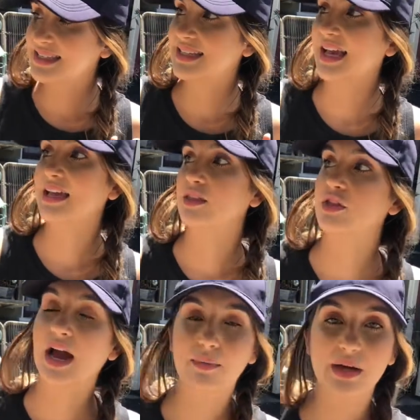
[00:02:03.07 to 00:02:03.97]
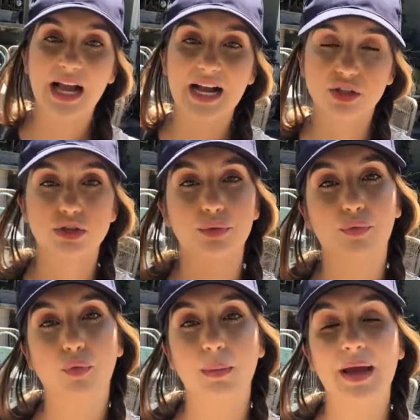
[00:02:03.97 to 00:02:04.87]
and that reaction to
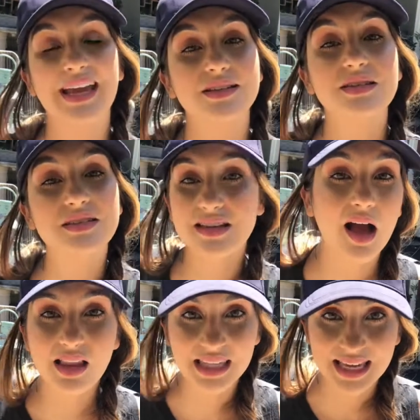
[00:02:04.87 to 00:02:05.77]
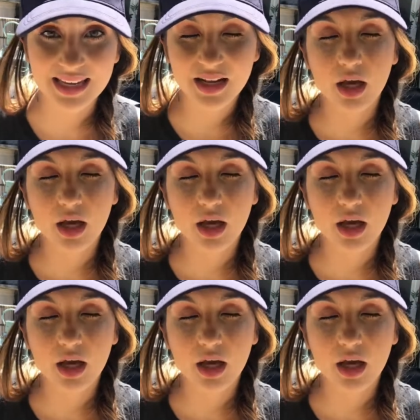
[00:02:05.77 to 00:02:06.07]
form a solid